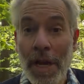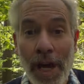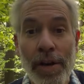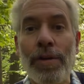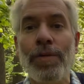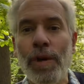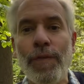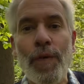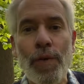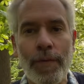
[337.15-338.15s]
A good 3 or
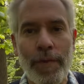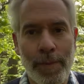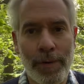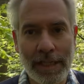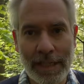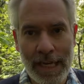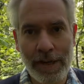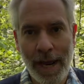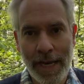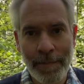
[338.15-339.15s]
4 of them are in
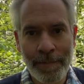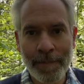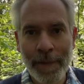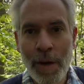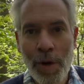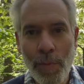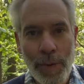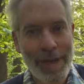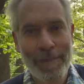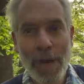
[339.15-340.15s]
Decred.
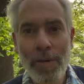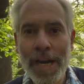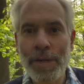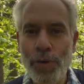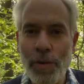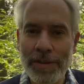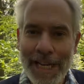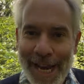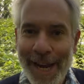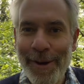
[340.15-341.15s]
When you have no
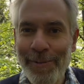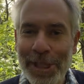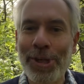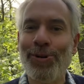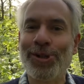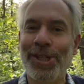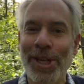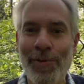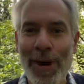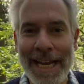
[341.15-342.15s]
idea which horse is going
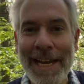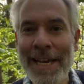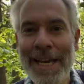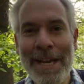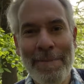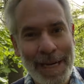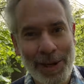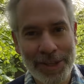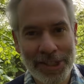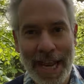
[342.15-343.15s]
to win, betting
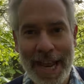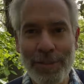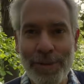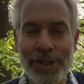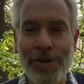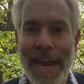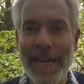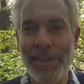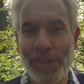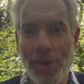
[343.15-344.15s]
on the stable, the
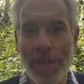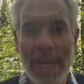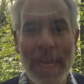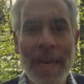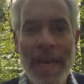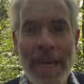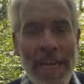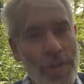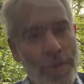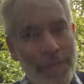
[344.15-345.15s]
trainer, the jockey
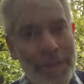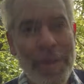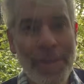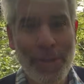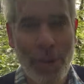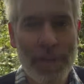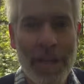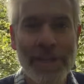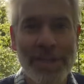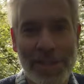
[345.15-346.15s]
is often not
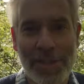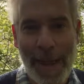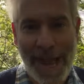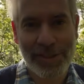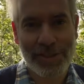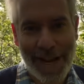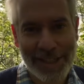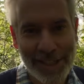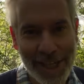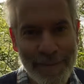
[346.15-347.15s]
such a bad
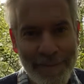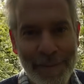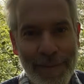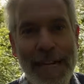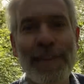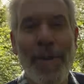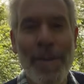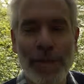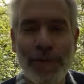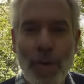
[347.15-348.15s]
strategy. Thanks very
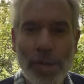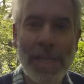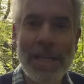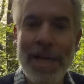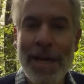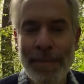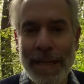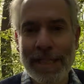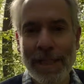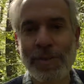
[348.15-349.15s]
much for watching.
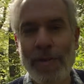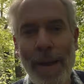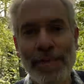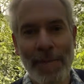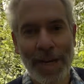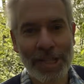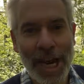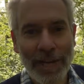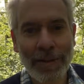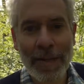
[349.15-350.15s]
Please subscribe to my
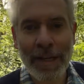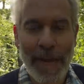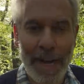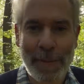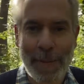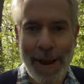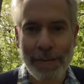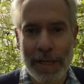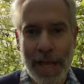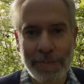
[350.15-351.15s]
channel, and I'll be back
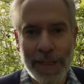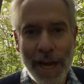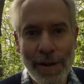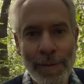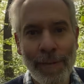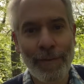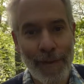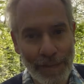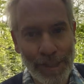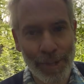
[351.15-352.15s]
with another video
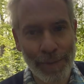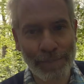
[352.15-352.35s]
very soon.